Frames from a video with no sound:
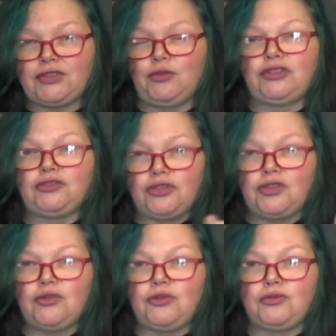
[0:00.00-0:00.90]
someone
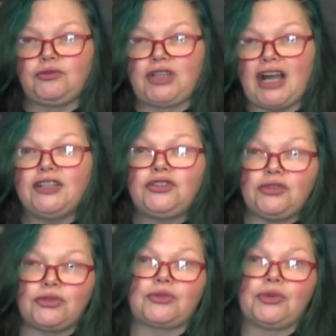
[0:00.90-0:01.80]
who guides
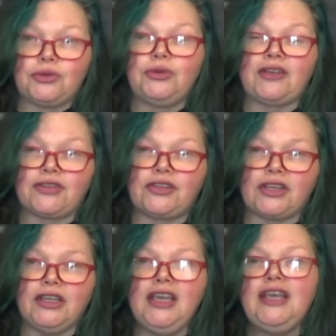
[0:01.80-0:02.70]
you through
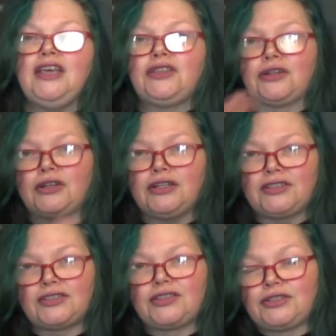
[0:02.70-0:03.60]
everything.
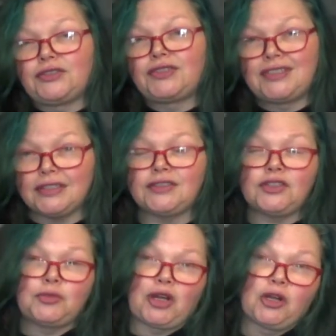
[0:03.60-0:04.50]
It's a series of 6
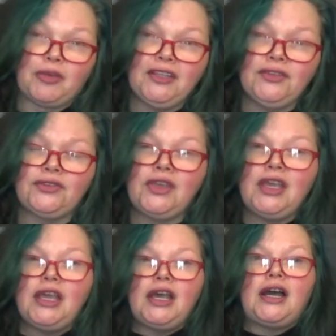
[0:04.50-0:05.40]
experiments,
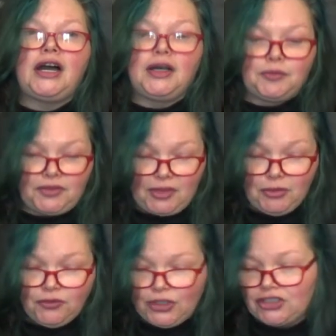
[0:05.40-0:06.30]

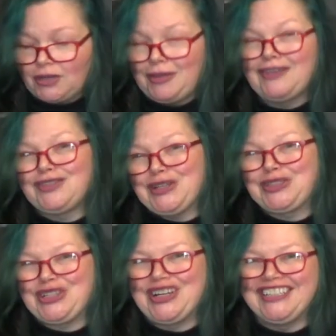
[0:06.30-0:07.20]
some of which I may have
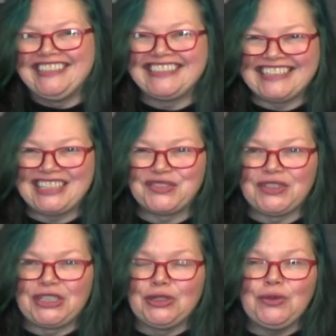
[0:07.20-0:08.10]
touched on in today's
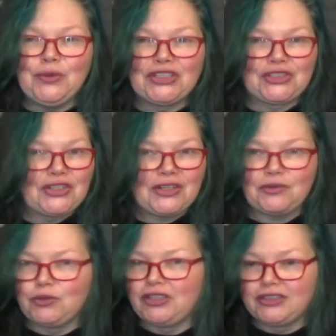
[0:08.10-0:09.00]
video, which
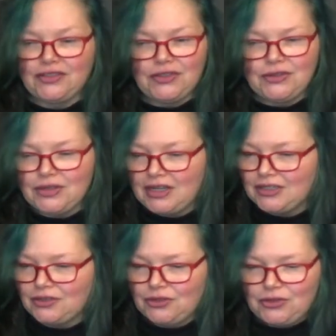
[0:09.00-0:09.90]
will give you
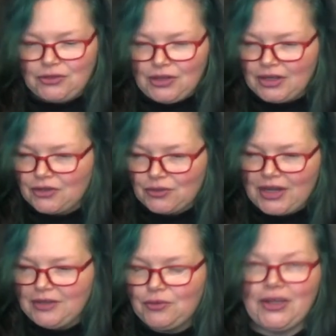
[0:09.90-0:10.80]
a
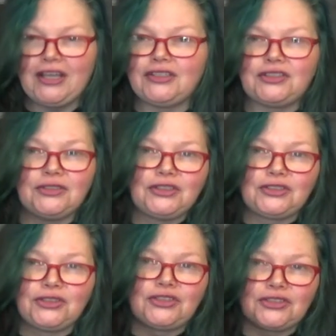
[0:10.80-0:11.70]
great way to
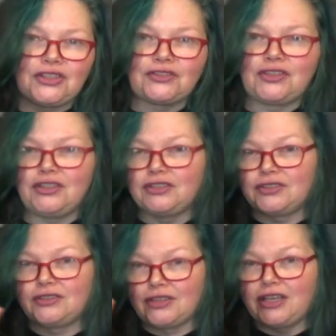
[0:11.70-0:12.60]
introduce yourself to
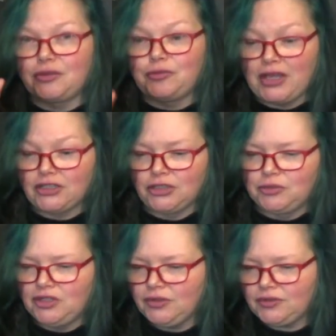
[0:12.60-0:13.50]
things like pendulum
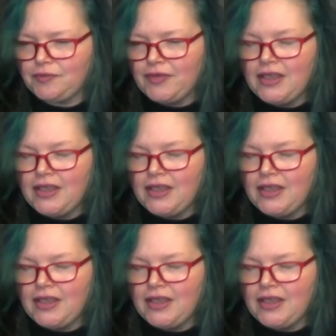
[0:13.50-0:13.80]
use.